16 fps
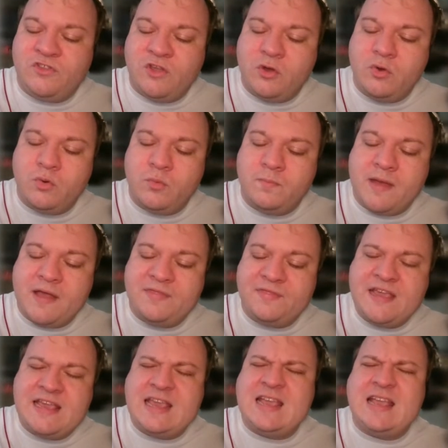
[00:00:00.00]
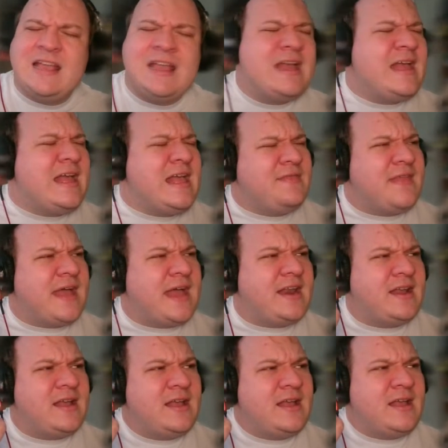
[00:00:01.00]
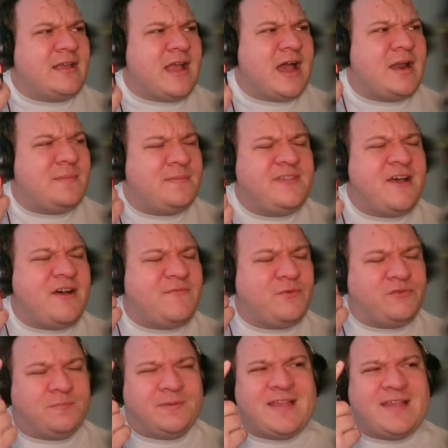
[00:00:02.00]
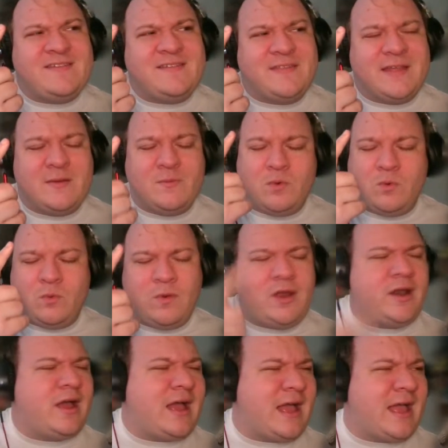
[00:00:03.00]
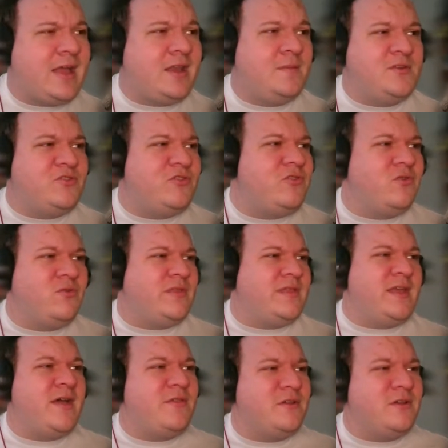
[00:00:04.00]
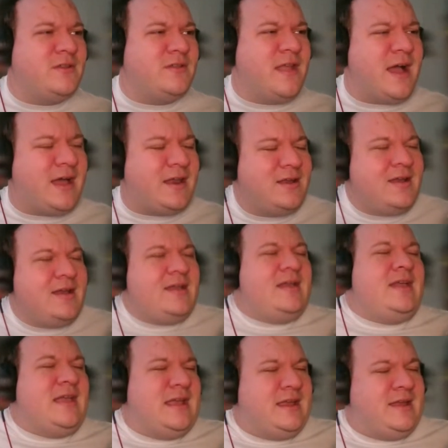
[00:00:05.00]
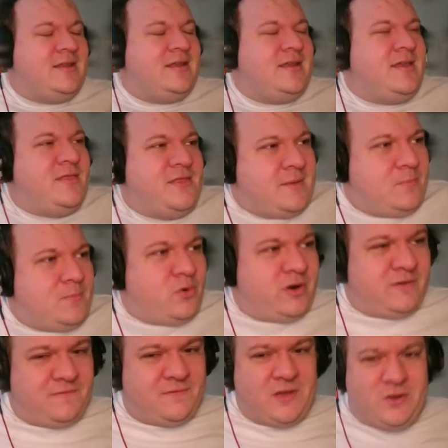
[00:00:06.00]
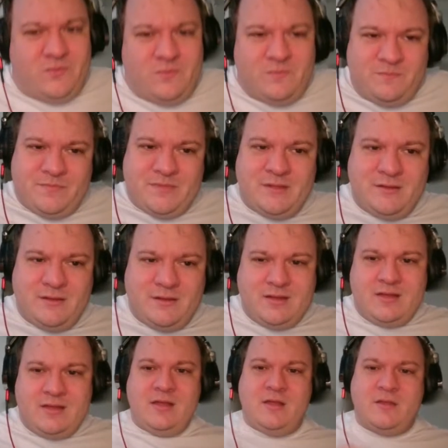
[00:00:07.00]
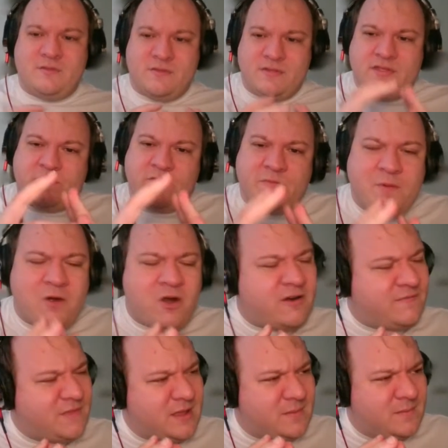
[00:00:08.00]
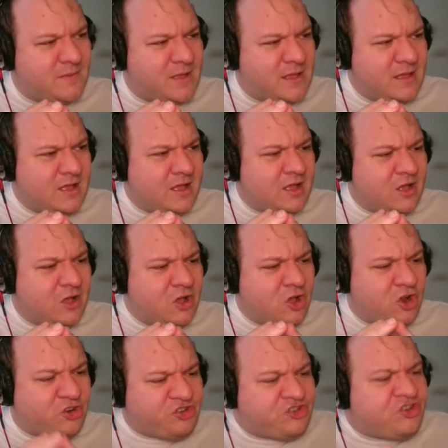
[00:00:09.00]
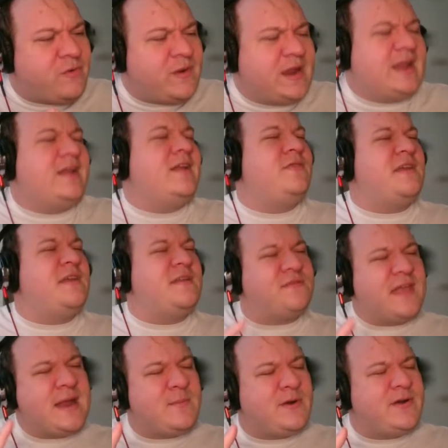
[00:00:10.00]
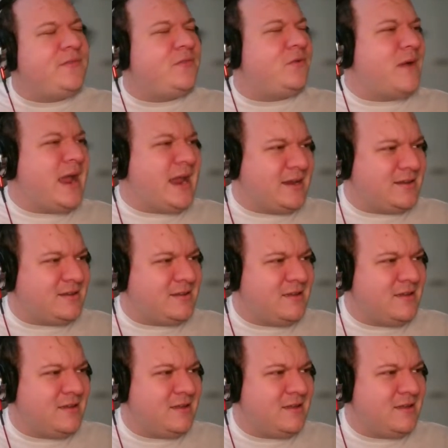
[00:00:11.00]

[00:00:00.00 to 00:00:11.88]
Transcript: So by thinking that God himself was blessing them, well, one had to be true, the other did not in their point of view. So this was part of them assuring that they were in the right,